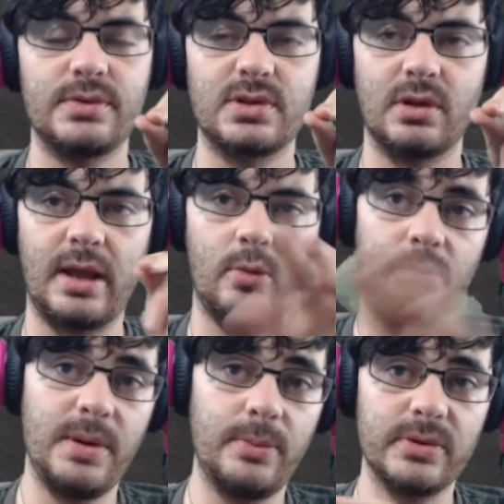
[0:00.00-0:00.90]
So like
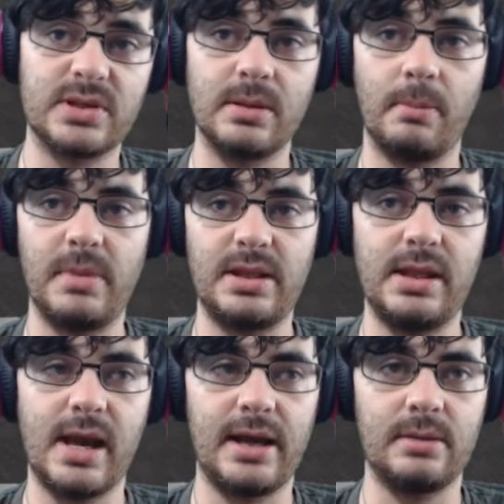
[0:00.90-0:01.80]
when people submit
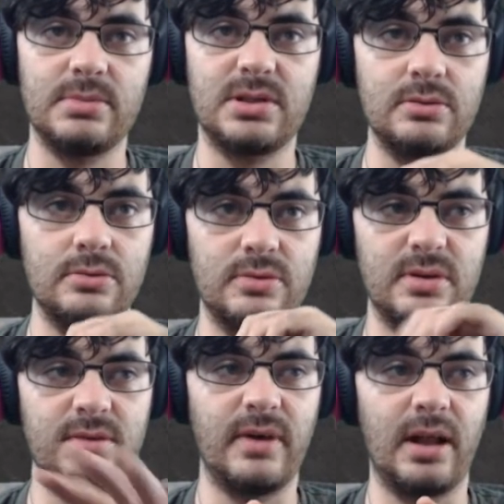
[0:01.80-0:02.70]
the item to
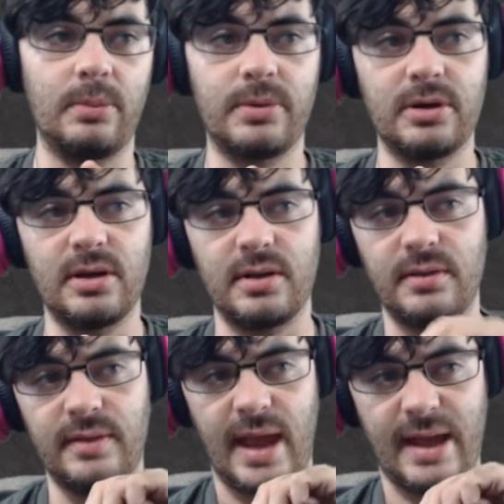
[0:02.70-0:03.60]
the developer,
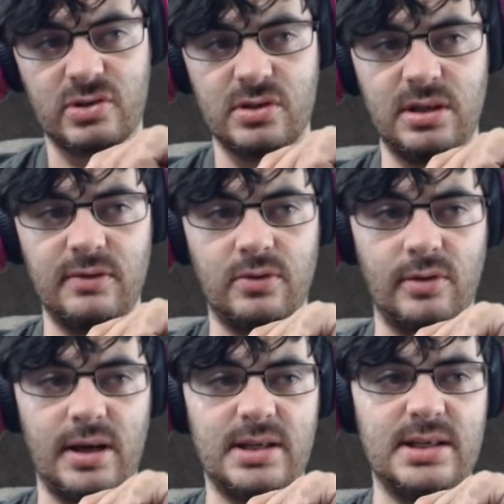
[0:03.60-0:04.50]
they actually give
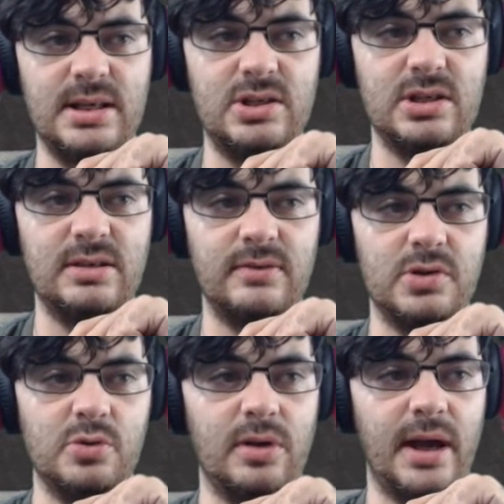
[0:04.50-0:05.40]
credit to each
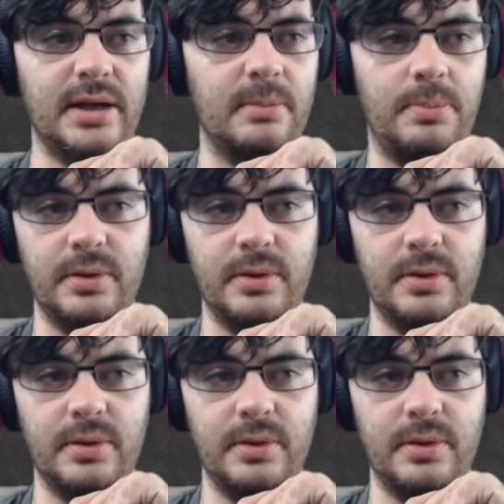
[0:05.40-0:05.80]
individual item.